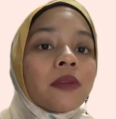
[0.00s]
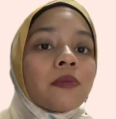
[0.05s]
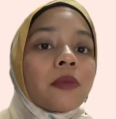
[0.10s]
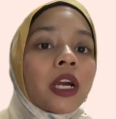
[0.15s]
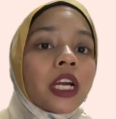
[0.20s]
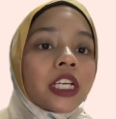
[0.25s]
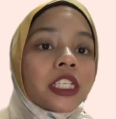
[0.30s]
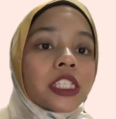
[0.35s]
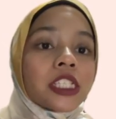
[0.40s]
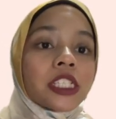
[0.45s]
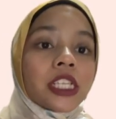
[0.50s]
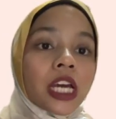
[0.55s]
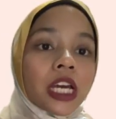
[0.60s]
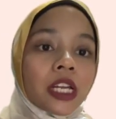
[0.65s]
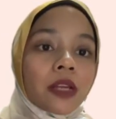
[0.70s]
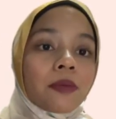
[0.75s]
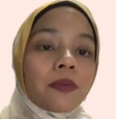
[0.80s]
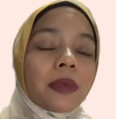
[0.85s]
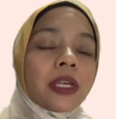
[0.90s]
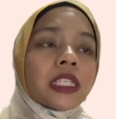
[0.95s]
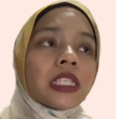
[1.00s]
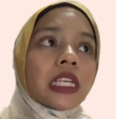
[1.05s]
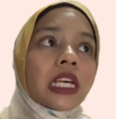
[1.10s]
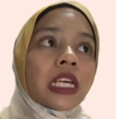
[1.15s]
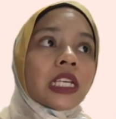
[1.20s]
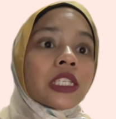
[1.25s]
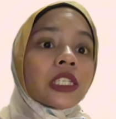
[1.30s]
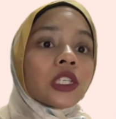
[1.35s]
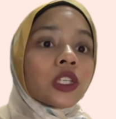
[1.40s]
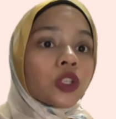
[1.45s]
marketing dynamics
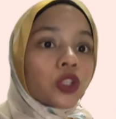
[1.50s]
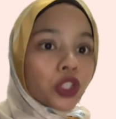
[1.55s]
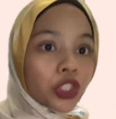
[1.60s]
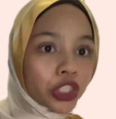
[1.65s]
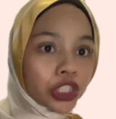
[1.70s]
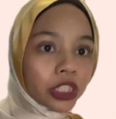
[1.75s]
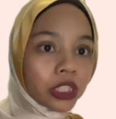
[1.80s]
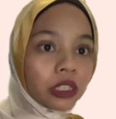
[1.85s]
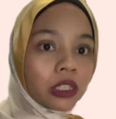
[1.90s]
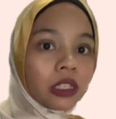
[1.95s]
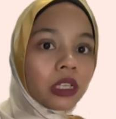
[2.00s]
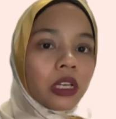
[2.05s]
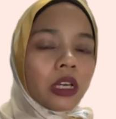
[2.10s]
is crucial